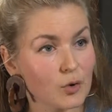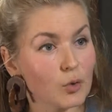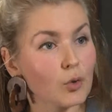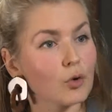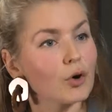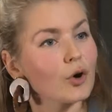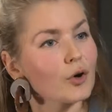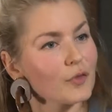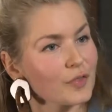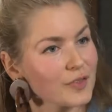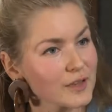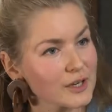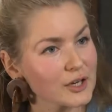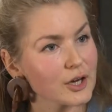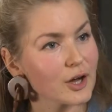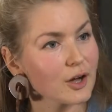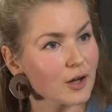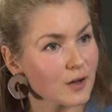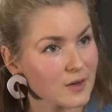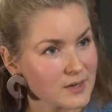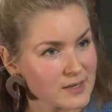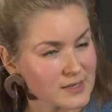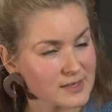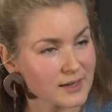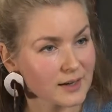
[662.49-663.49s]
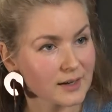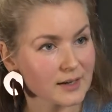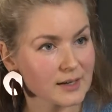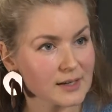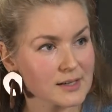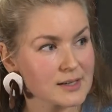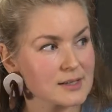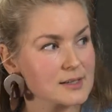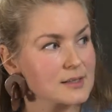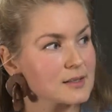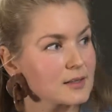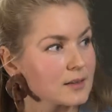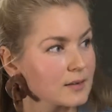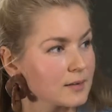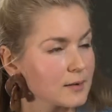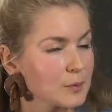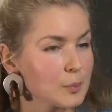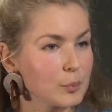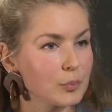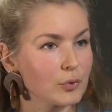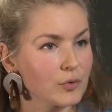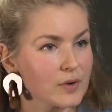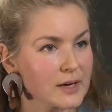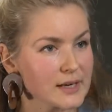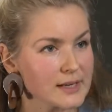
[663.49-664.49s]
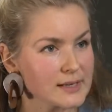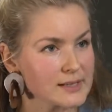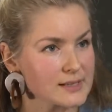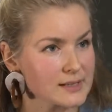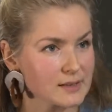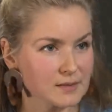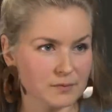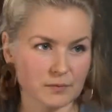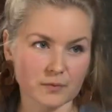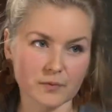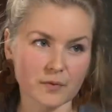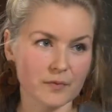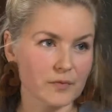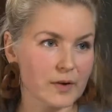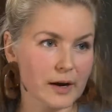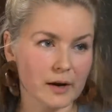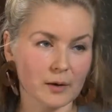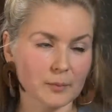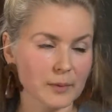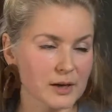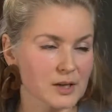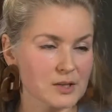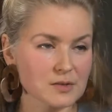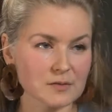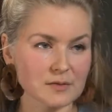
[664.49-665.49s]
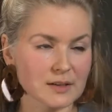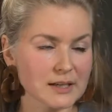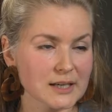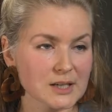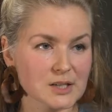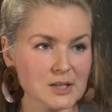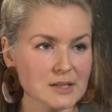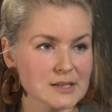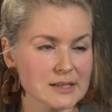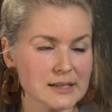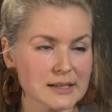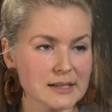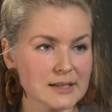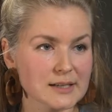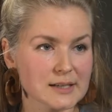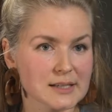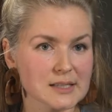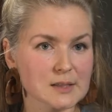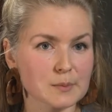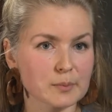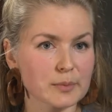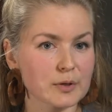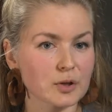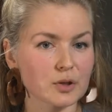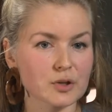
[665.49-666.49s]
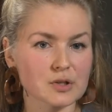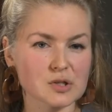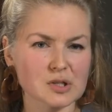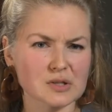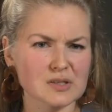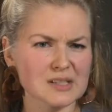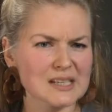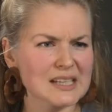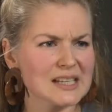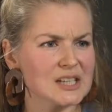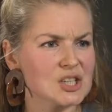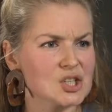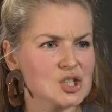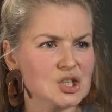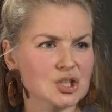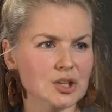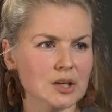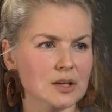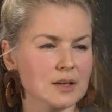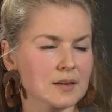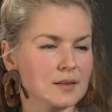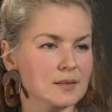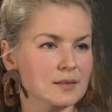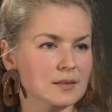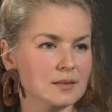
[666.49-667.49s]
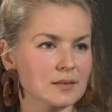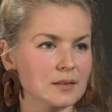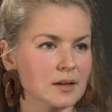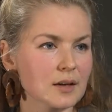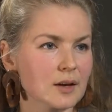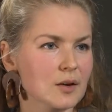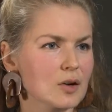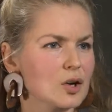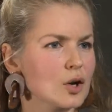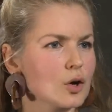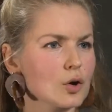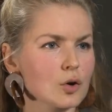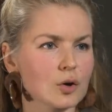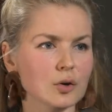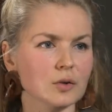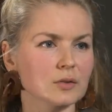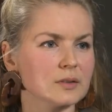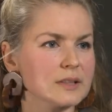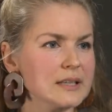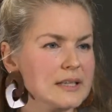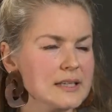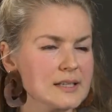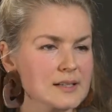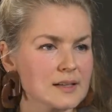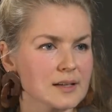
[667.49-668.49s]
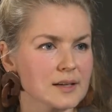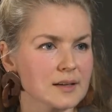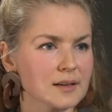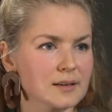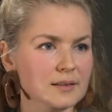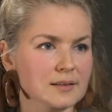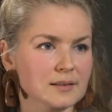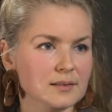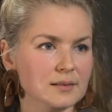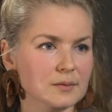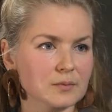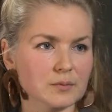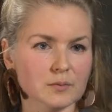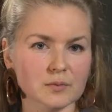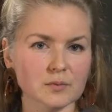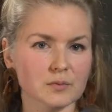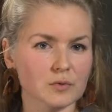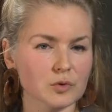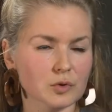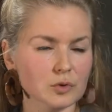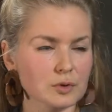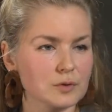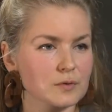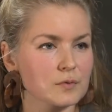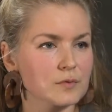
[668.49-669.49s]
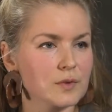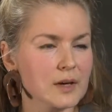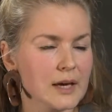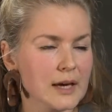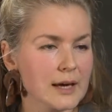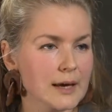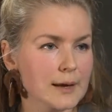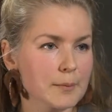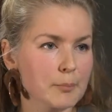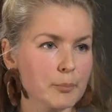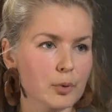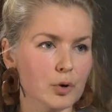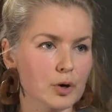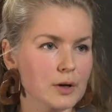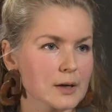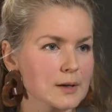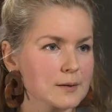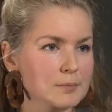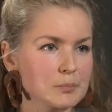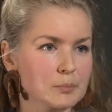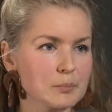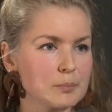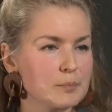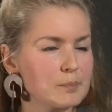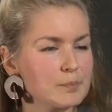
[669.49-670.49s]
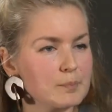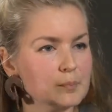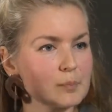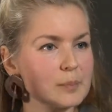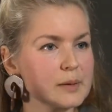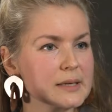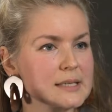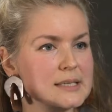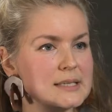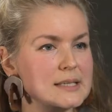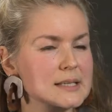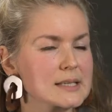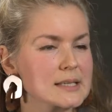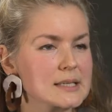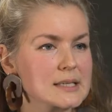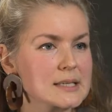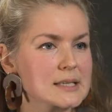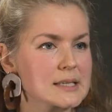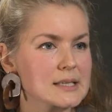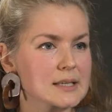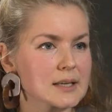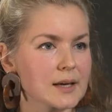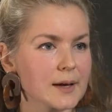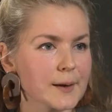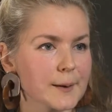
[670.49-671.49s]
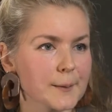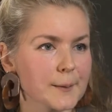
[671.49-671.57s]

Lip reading: or on the girl side, the priest, very much religious leaders, but also teachers, local leaders, sort of important business